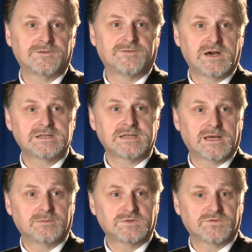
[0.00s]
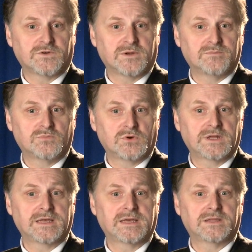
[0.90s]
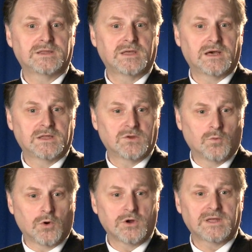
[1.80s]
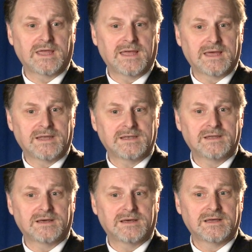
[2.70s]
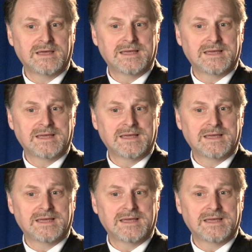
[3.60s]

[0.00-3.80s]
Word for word: the fun comes from putting in uh, the work and uh,